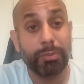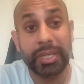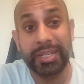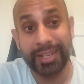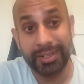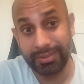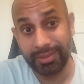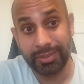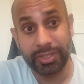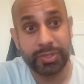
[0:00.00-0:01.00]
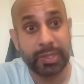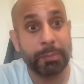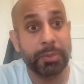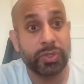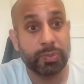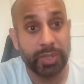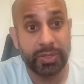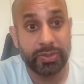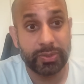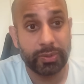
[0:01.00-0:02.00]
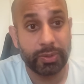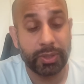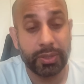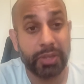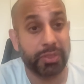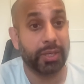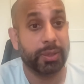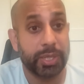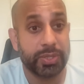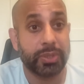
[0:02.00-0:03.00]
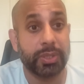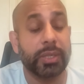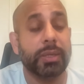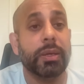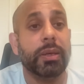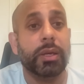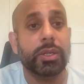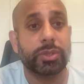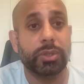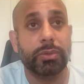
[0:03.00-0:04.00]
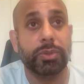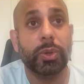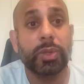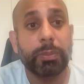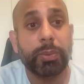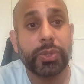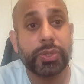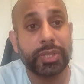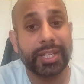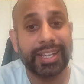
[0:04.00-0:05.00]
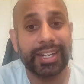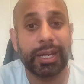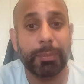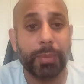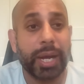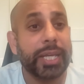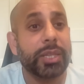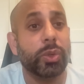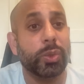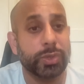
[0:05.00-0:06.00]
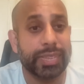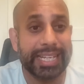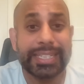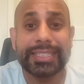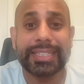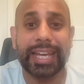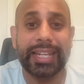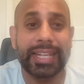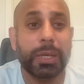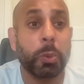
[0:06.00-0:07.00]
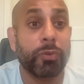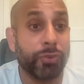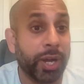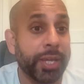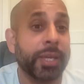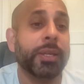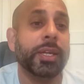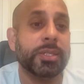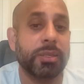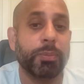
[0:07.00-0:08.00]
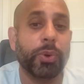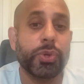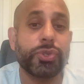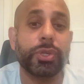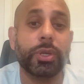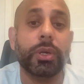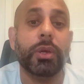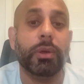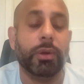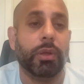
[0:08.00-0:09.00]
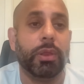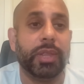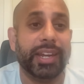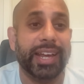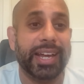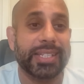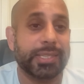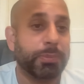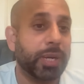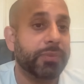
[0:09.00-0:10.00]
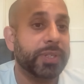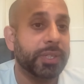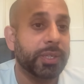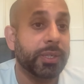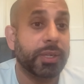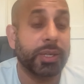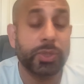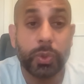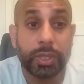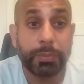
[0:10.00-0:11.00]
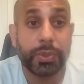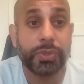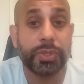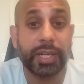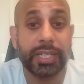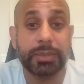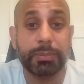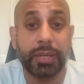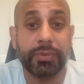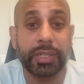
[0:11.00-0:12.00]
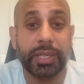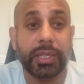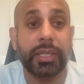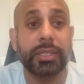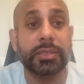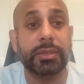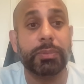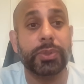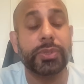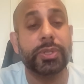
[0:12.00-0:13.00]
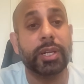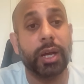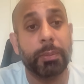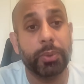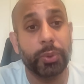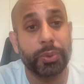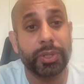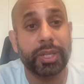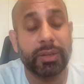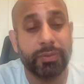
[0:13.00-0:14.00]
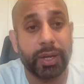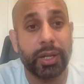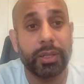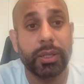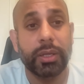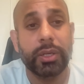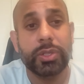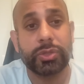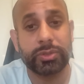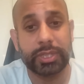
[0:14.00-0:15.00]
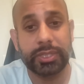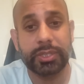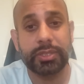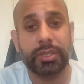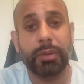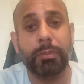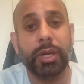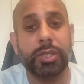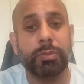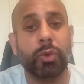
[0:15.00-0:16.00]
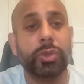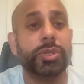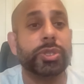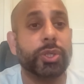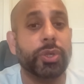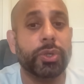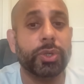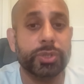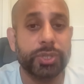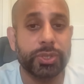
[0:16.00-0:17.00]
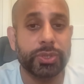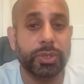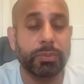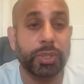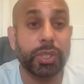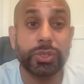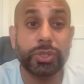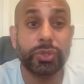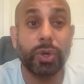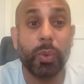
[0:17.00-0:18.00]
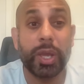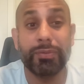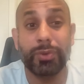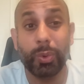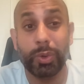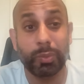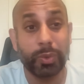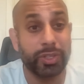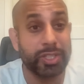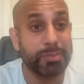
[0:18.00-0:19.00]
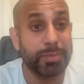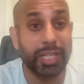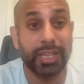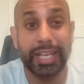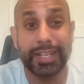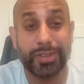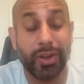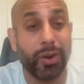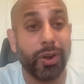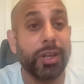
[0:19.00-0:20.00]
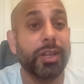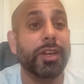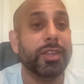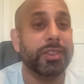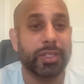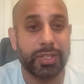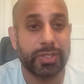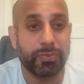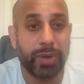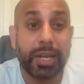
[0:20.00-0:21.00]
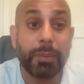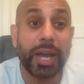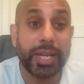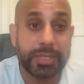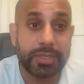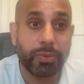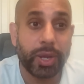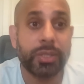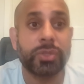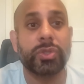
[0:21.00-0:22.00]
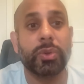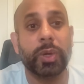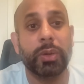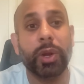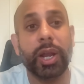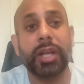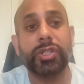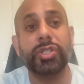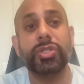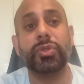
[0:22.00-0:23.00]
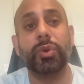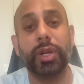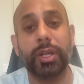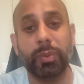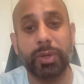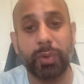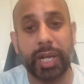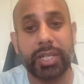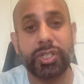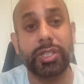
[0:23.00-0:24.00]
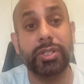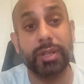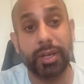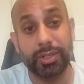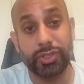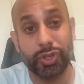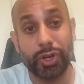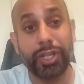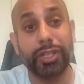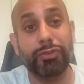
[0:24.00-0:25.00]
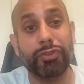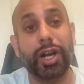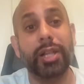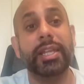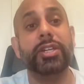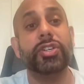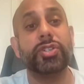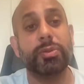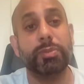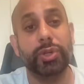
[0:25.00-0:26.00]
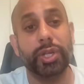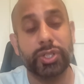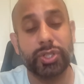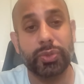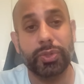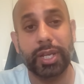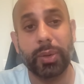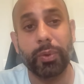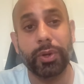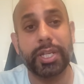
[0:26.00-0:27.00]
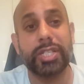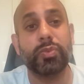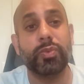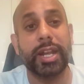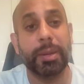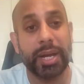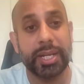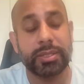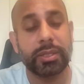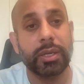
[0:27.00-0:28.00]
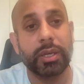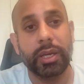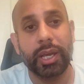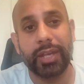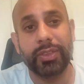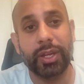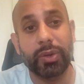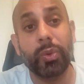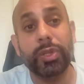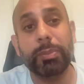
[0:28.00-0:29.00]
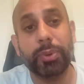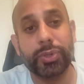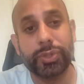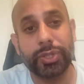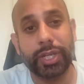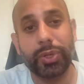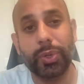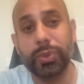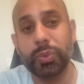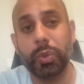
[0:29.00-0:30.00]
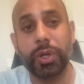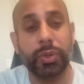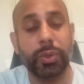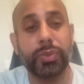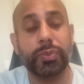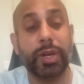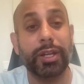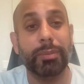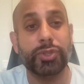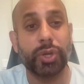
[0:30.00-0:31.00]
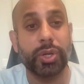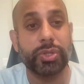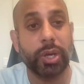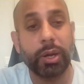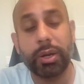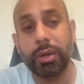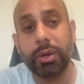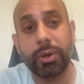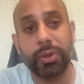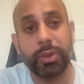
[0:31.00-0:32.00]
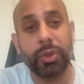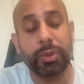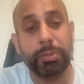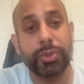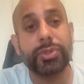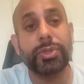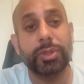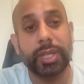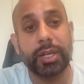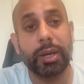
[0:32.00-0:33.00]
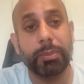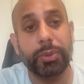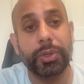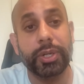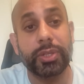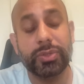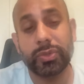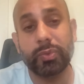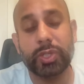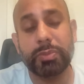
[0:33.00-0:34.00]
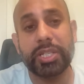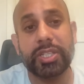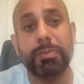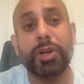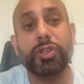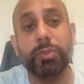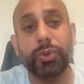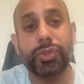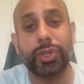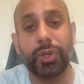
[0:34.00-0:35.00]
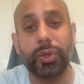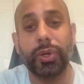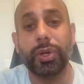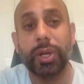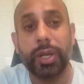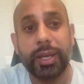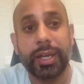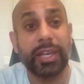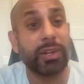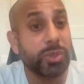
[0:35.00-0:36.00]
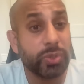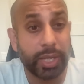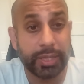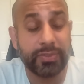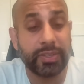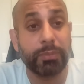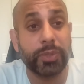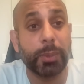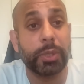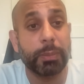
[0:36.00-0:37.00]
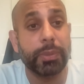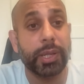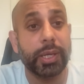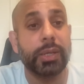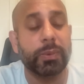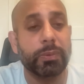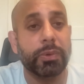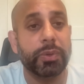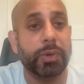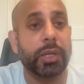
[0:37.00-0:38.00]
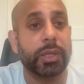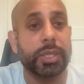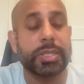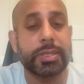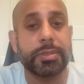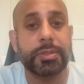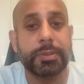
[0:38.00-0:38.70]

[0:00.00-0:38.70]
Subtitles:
meet anything. It means nothing, basically. So the only person that can combine those lakes and liquefy it is the person that has the private key. And the only person that has the private key is the person that uploaded that file. So this is a much more secure system because there's no way of knowing where these mini lakes are. It's randomized, right? So when we're actually storing, when we're actually sharding the file and distributing it to the network, it's randomized. And the only person that knows where those random shards are the other person that uploaded it. So which makes it much more secure and also at the same time compliant with regulations.